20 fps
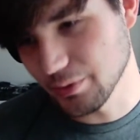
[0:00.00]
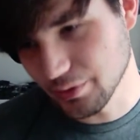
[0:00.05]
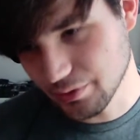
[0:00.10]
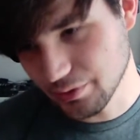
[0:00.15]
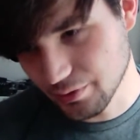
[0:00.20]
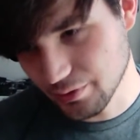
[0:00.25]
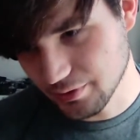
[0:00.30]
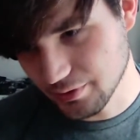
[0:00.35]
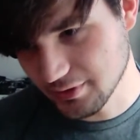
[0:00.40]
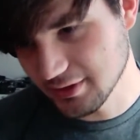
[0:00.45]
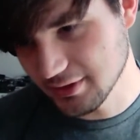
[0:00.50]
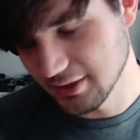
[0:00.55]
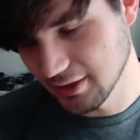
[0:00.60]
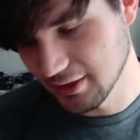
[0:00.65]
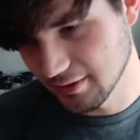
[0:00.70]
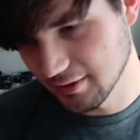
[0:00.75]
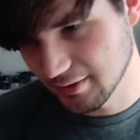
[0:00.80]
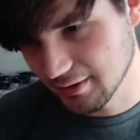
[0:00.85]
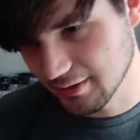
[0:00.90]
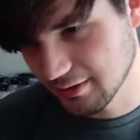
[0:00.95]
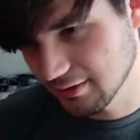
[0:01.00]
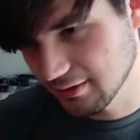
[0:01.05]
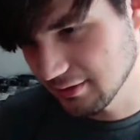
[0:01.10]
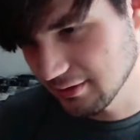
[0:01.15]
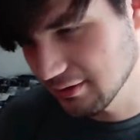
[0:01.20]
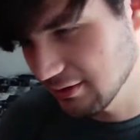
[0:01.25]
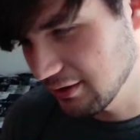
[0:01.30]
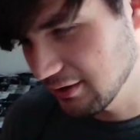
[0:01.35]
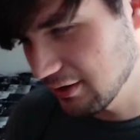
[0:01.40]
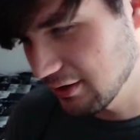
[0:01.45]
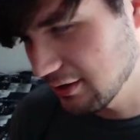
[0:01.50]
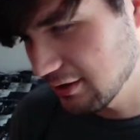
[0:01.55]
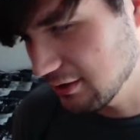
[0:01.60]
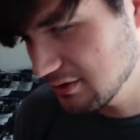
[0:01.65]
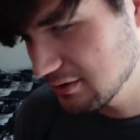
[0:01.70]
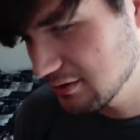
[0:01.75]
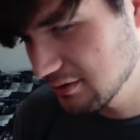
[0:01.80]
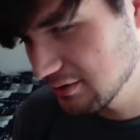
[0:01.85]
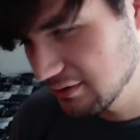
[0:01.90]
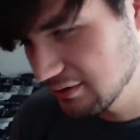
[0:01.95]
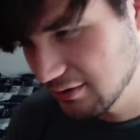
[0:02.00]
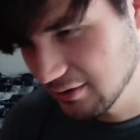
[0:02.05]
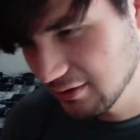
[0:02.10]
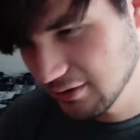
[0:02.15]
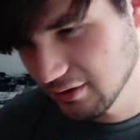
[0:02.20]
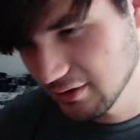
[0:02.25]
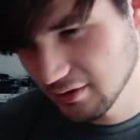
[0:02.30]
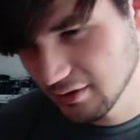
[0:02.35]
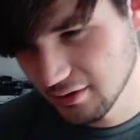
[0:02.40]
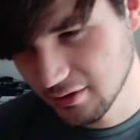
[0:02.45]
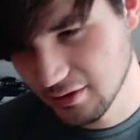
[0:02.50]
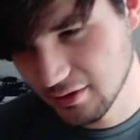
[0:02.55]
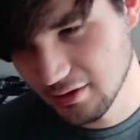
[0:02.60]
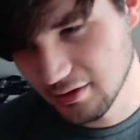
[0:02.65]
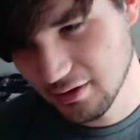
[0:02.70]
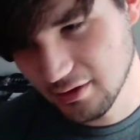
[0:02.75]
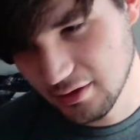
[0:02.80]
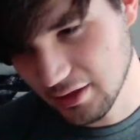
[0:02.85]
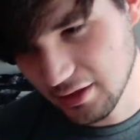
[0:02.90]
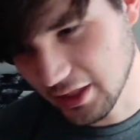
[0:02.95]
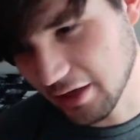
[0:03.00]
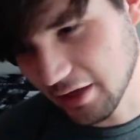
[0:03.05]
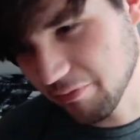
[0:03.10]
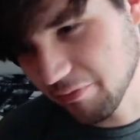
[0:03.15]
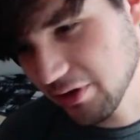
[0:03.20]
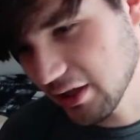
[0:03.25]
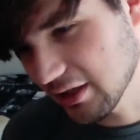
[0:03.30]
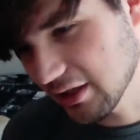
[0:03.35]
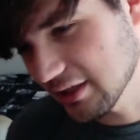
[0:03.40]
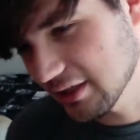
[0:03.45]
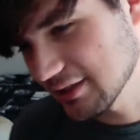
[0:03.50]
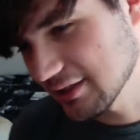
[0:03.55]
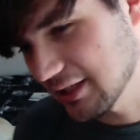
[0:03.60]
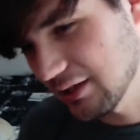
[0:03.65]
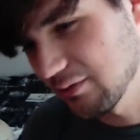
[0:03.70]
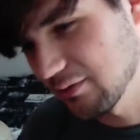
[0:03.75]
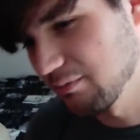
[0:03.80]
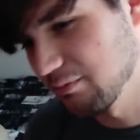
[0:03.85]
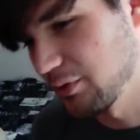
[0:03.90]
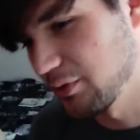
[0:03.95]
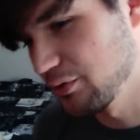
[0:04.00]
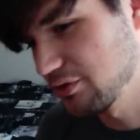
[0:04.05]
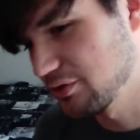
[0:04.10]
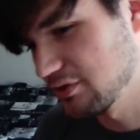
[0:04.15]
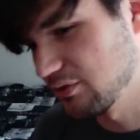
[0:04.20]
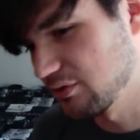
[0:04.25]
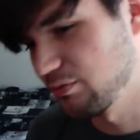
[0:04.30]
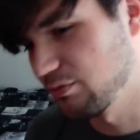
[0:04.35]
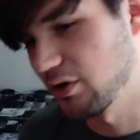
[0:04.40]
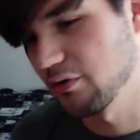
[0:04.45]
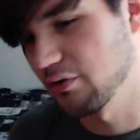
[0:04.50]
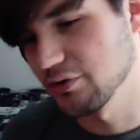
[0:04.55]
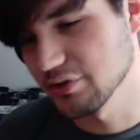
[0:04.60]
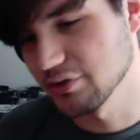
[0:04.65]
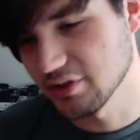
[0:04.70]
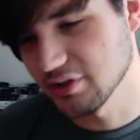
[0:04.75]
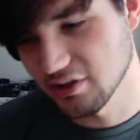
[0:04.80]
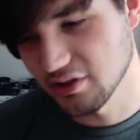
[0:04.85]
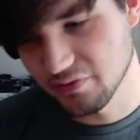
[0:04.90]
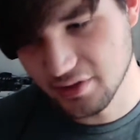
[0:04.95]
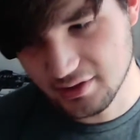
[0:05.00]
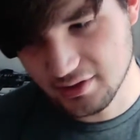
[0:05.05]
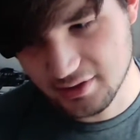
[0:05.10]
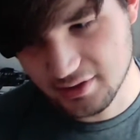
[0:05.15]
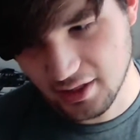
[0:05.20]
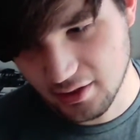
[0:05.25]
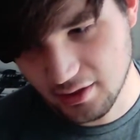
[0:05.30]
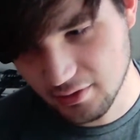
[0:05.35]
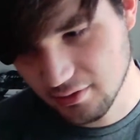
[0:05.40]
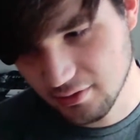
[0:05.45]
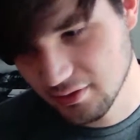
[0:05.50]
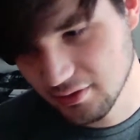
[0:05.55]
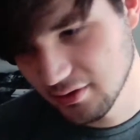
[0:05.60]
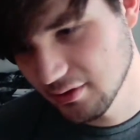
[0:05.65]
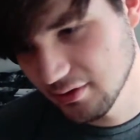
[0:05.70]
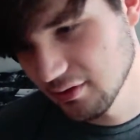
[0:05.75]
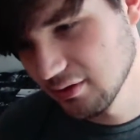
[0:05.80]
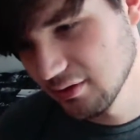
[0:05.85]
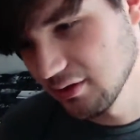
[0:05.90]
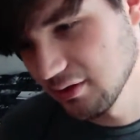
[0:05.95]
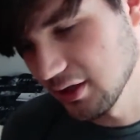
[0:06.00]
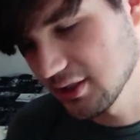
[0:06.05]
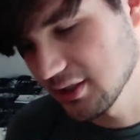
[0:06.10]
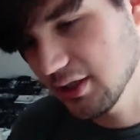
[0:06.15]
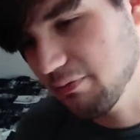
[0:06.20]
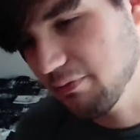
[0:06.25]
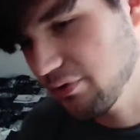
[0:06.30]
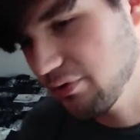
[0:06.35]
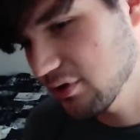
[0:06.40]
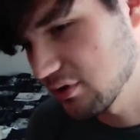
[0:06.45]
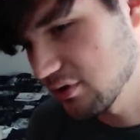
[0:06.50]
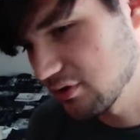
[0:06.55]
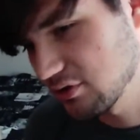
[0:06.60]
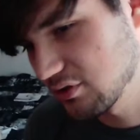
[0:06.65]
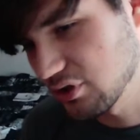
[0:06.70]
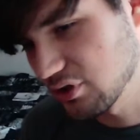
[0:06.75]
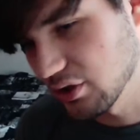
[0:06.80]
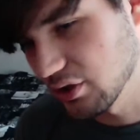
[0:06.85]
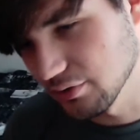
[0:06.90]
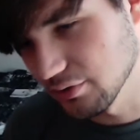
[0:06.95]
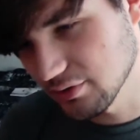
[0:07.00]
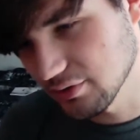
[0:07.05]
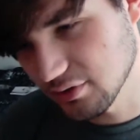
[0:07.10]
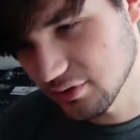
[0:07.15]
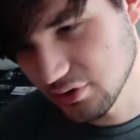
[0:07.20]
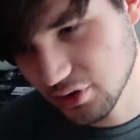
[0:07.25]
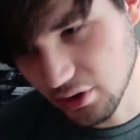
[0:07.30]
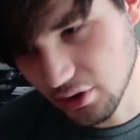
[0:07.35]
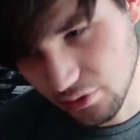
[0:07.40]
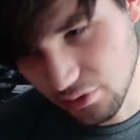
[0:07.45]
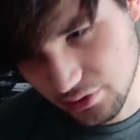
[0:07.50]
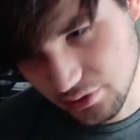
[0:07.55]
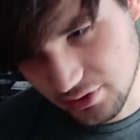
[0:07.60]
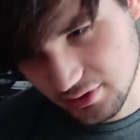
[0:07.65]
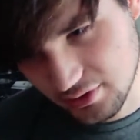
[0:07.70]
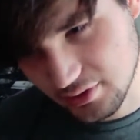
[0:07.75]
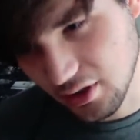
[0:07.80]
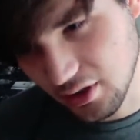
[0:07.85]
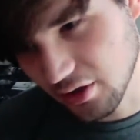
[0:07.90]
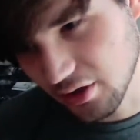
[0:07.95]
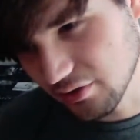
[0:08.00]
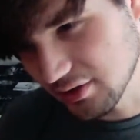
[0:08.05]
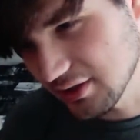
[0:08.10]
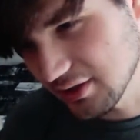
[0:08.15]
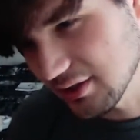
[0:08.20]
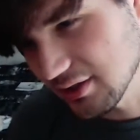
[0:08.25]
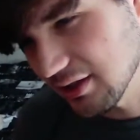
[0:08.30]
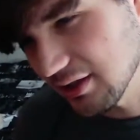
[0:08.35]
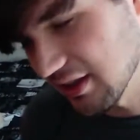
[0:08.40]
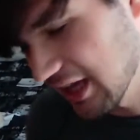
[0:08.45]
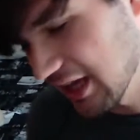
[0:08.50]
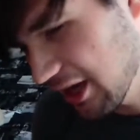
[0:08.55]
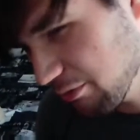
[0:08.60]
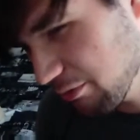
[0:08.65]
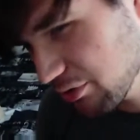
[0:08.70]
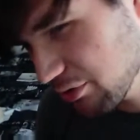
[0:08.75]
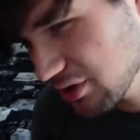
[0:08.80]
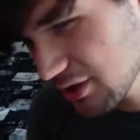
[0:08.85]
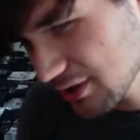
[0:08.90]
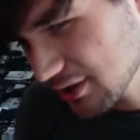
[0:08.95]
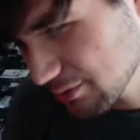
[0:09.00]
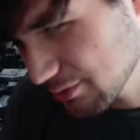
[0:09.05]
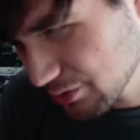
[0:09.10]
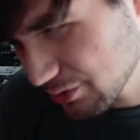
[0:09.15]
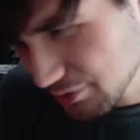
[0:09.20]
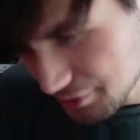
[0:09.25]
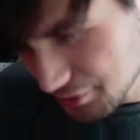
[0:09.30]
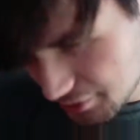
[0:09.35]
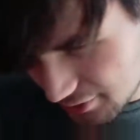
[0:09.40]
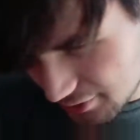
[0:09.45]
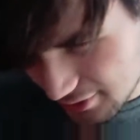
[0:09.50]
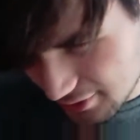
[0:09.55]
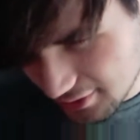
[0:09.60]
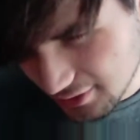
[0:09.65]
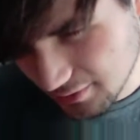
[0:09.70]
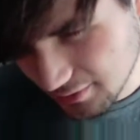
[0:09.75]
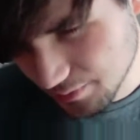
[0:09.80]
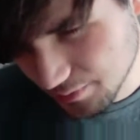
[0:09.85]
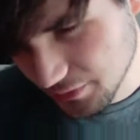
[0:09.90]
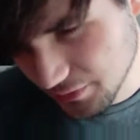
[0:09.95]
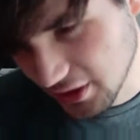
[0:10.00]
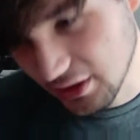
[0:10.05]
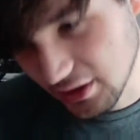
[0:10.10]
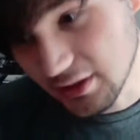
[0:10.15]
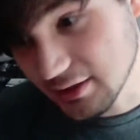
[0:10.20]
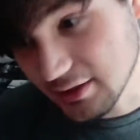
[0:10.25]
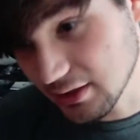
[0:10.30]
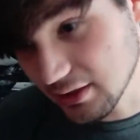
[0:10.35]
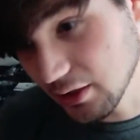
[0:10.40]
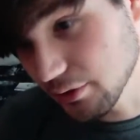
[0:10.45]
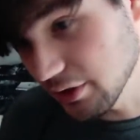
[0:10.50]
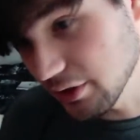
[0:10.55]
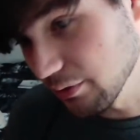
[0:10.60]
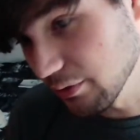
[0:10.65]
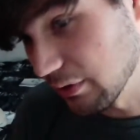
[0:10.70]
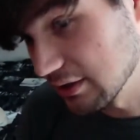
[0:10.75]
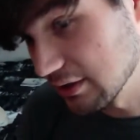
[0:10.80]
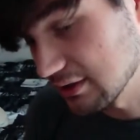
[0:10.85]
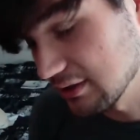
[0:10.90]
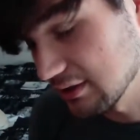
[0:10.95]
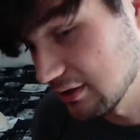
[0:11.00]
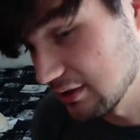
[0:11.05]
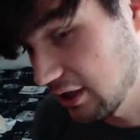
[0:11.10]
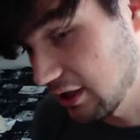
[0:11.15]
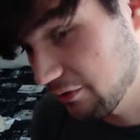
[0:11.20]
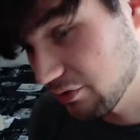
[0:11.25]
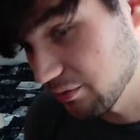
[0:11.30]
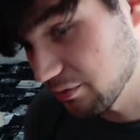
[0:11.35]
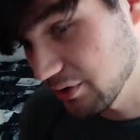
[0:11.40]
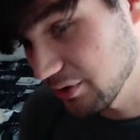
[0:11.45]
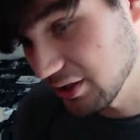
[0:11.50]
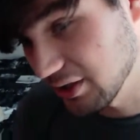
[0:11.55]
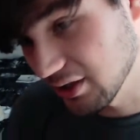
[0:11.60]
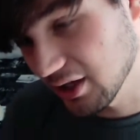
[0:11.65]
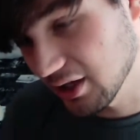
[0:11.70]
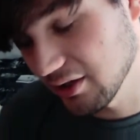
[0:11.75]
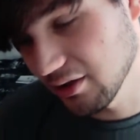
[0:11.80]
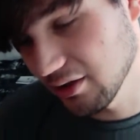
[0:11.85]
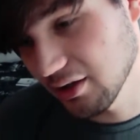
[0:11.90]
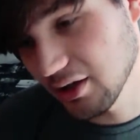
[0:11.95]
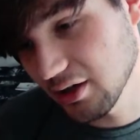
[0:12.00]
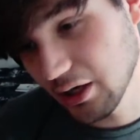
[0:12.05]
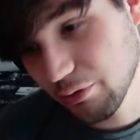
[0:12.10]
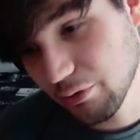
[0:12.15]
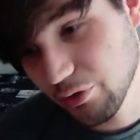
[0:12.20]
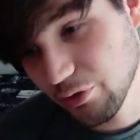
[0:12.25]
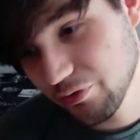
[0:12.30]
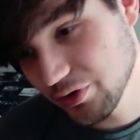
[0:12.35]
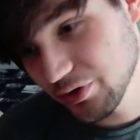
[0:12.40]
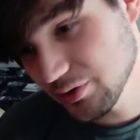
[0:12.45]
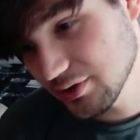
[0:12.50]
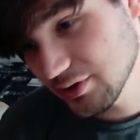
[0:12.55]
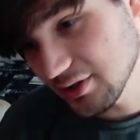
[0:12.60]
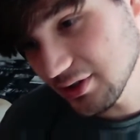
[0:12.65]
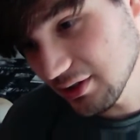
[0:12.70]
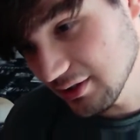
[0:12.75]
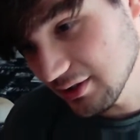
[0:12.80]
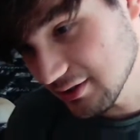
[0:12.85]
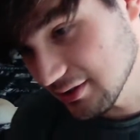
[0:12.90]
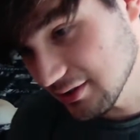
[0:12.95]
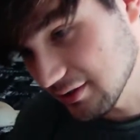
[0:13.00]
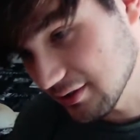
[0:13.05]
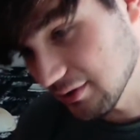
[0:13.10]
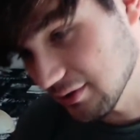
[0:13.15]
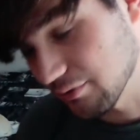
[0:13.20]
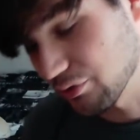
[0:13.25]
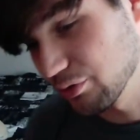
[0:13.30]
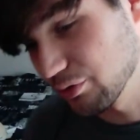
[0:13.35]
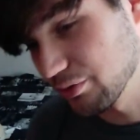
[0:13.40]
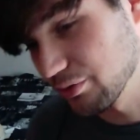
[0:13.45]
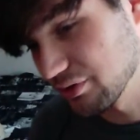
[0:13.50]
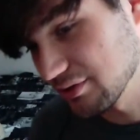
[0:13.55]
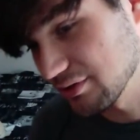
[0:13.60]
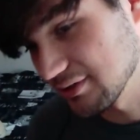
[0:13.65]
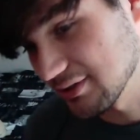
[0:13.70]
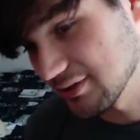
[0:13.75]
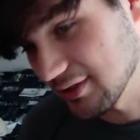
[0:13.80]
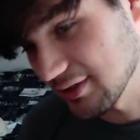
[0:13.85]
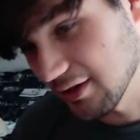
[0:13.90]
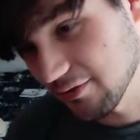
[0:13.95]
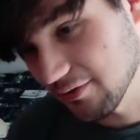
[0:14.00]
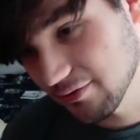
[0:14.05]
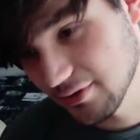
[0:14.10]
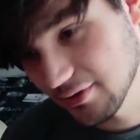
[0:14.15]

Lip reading: towards the end. You know, like I feel like that's how most of the Marvel stuff is now, except for the shows. The shows aren't that predictable. At least Loki wasn't. Not for me. I refuse to listen to rumors and stuff